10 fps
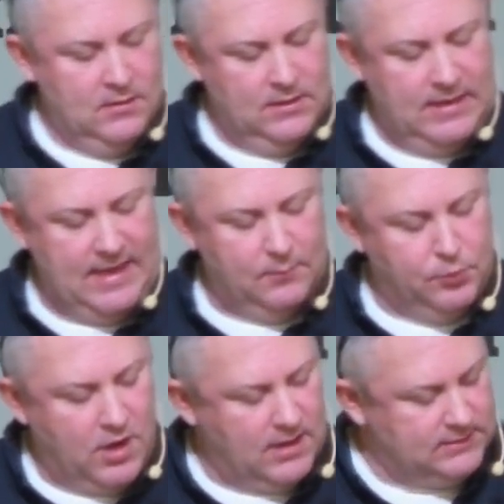He had a,
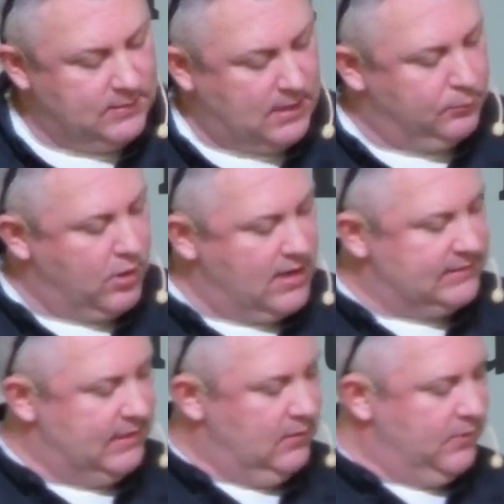broad, a bronze
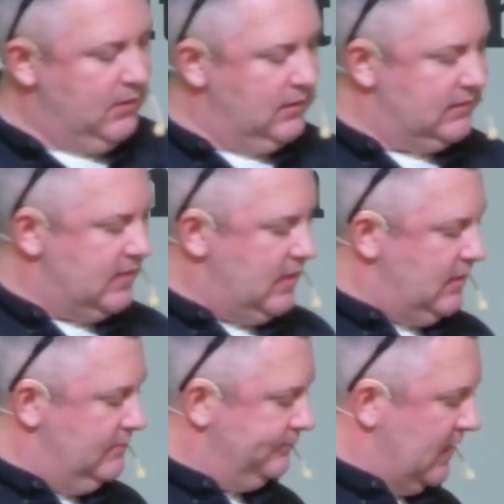helmet on his
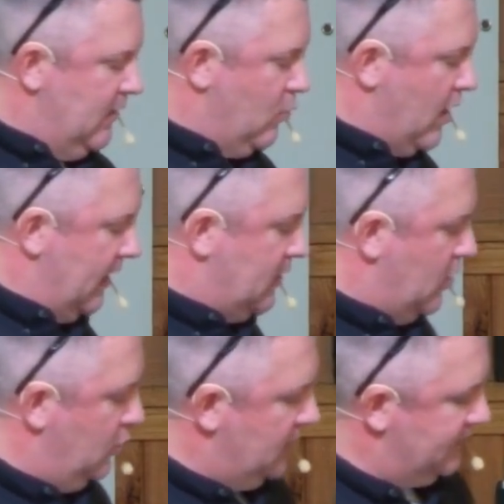head and wore a
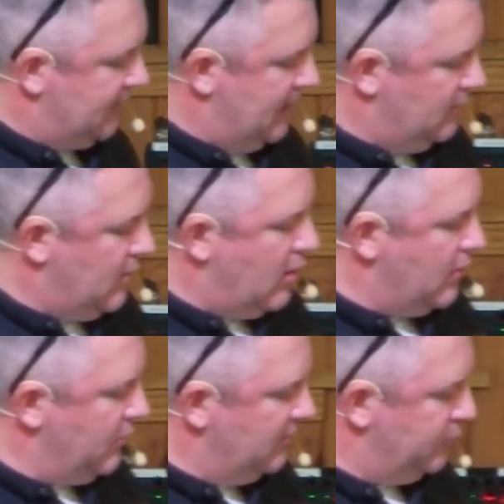coat of scale
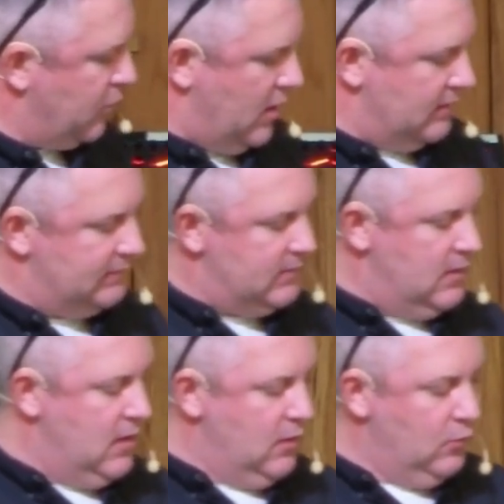armor of bronze,
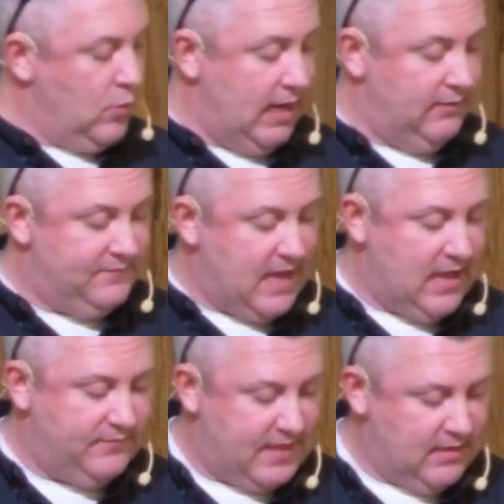weighing
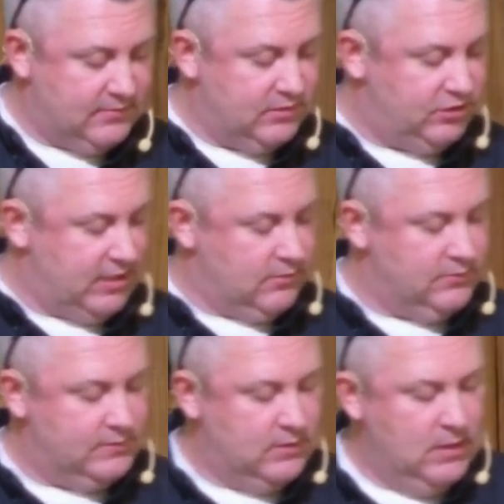5,000
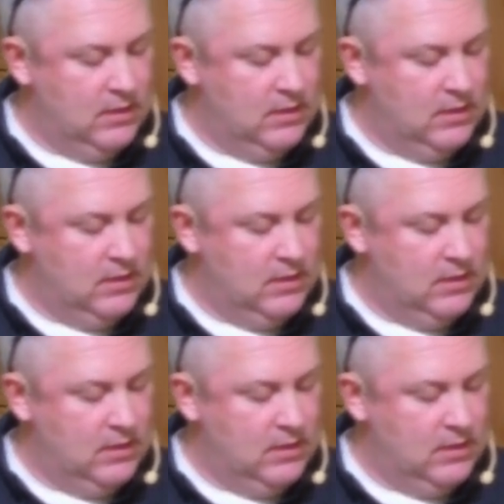shekels.